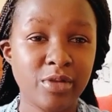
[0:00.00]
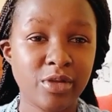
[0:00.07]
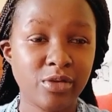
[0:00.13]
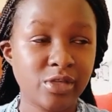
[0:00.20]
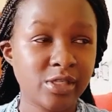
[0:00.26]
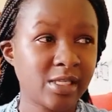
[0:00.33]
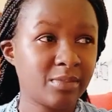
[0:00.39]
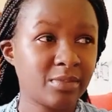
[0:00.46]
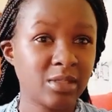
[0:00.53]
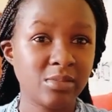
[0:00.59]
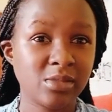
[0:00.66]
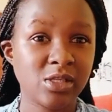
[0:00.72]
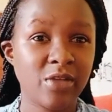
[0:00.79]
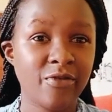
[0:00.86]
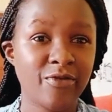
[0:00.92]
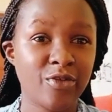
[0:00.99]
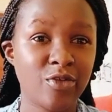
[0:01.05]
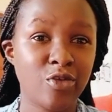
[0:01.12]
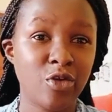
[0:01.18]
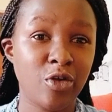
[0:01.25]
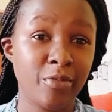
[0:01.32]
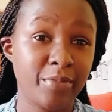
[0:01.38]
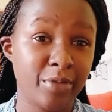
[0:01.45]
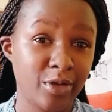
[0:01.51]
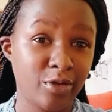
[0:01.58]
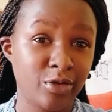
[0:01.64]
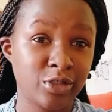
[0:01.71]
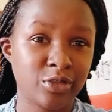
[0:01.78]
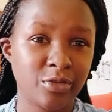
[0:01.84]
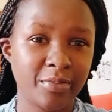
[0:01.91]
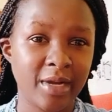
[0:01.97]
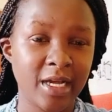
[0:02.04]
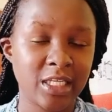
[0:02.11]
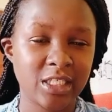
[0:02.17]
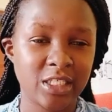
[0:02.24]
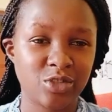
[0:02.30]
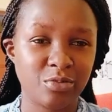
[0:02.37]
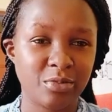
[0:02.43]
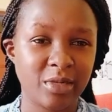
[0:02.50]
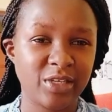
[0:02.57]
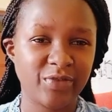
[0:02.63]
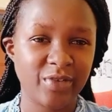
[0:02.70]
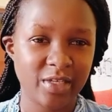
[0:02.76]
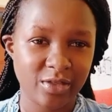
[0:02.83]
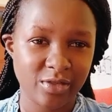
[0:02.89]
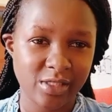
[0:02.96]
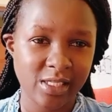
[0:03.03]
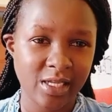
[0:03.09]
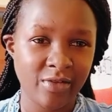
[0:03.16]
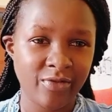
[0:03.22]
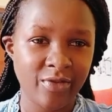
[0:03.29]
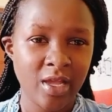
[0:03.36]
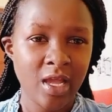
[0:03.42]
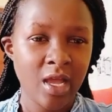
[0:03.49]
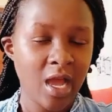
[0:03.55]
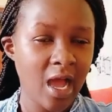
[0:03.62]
because sometimes if you go beyond your budget, you might find yourself